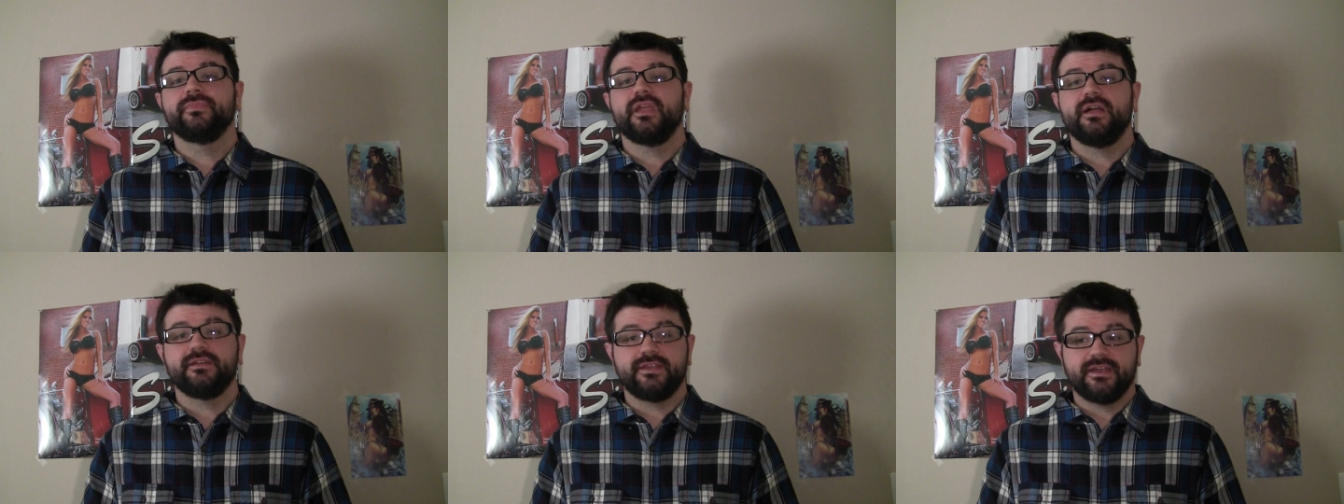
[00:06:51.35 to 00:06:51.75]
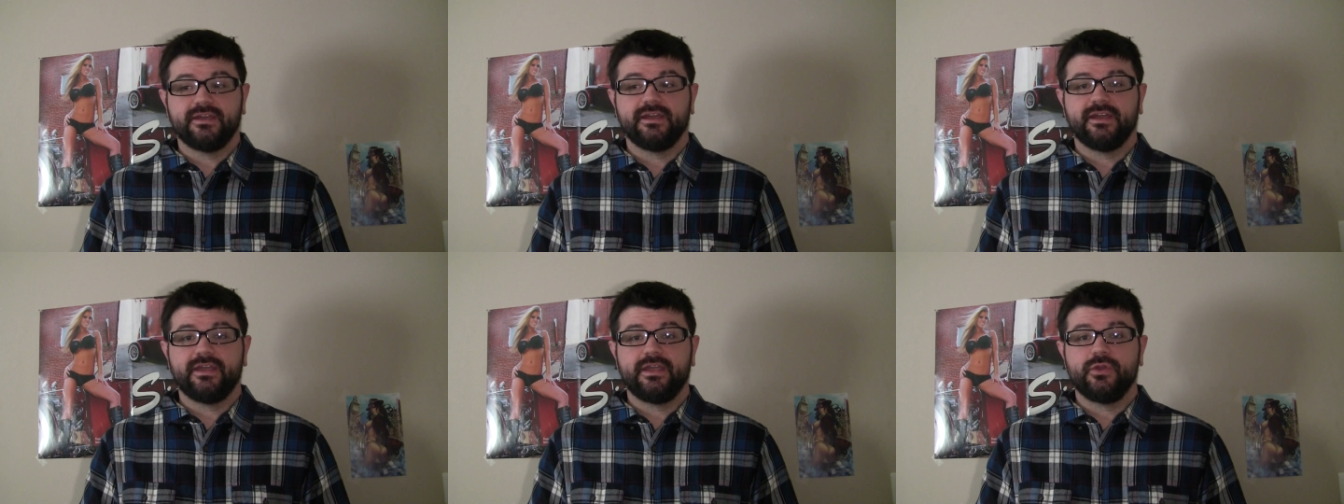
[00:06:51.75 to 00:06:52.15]
a
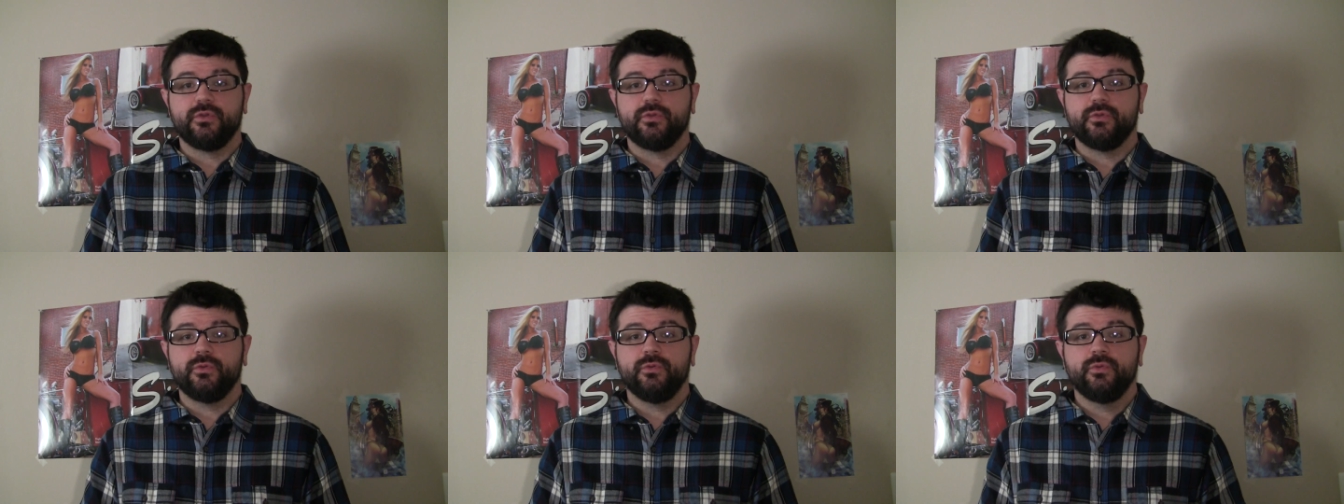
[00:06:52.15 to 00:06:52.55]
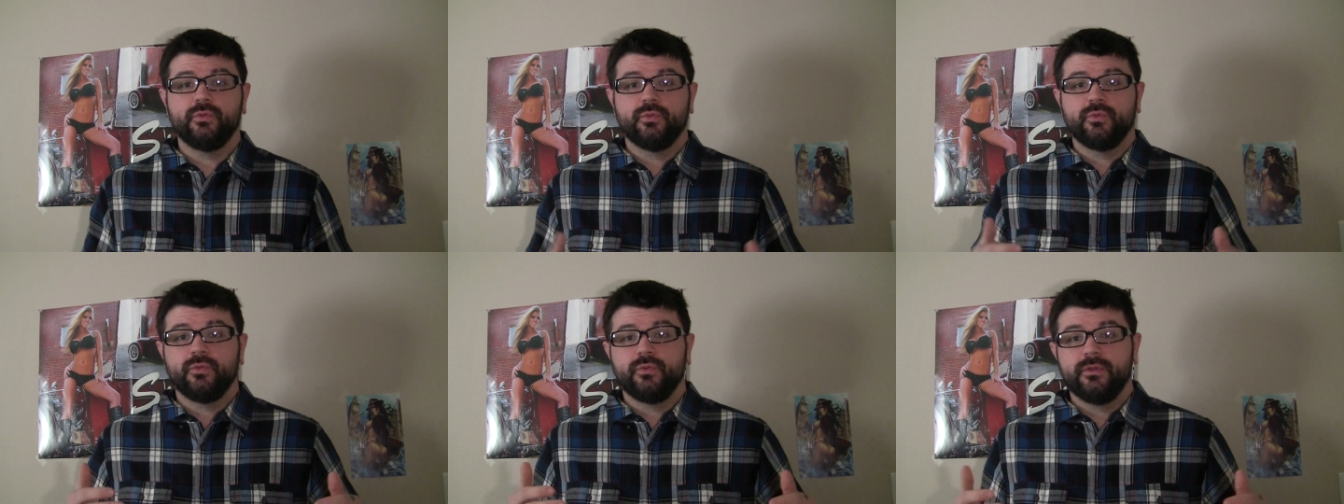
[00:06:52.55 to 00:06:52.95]
guy who
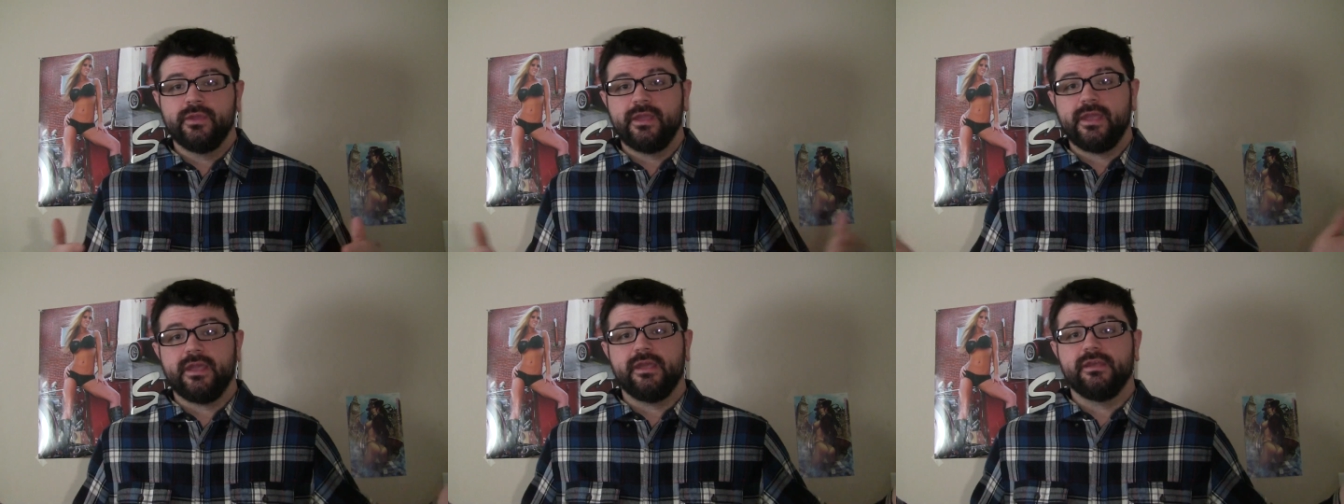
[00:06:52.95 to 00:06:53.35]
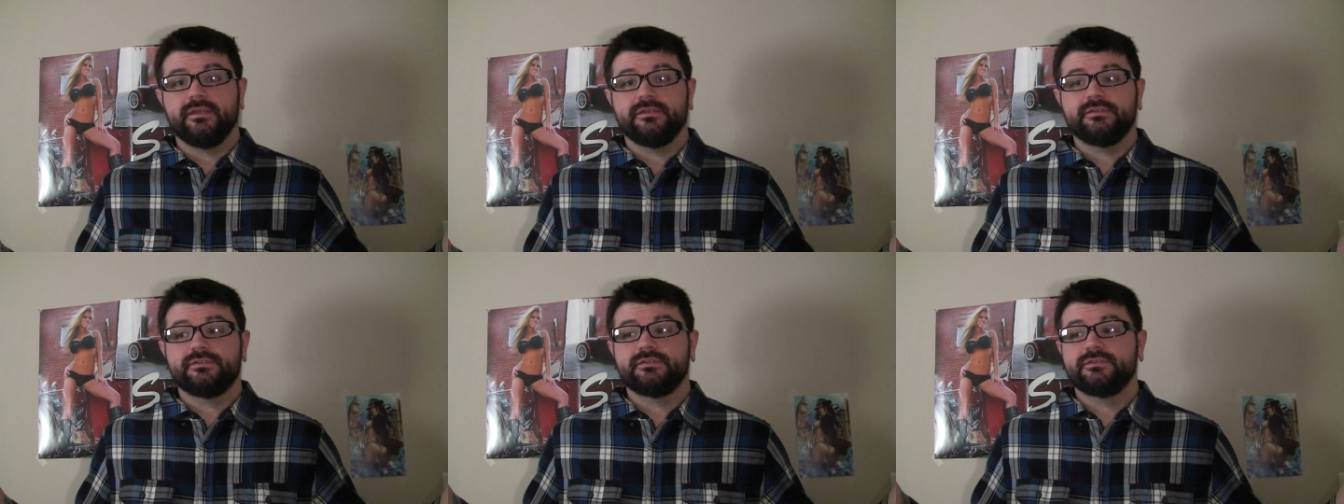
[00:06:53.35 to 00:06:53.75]

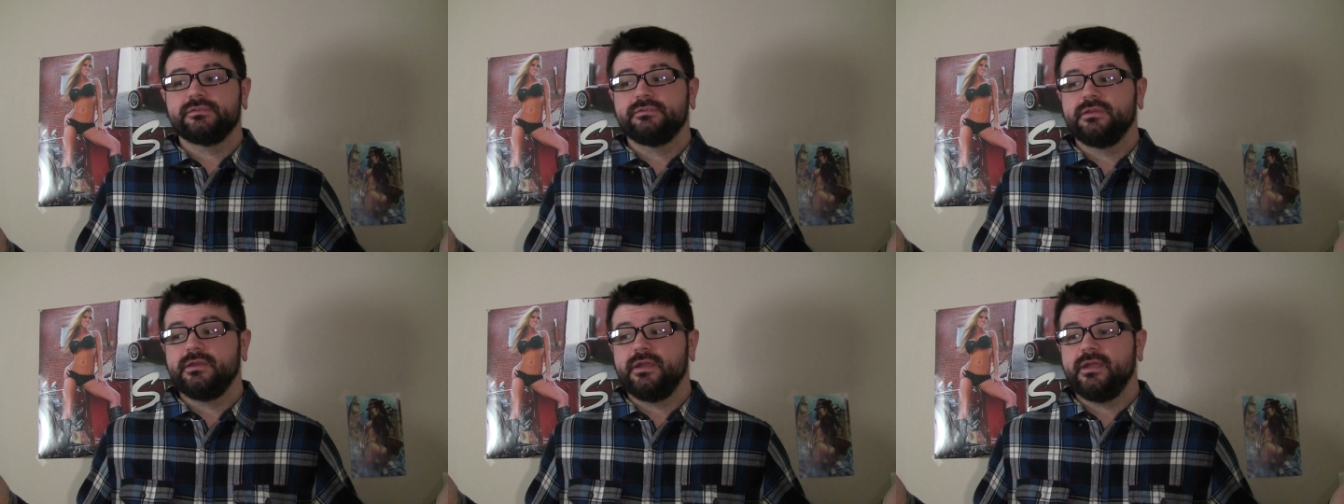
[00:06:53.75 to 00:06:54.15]
is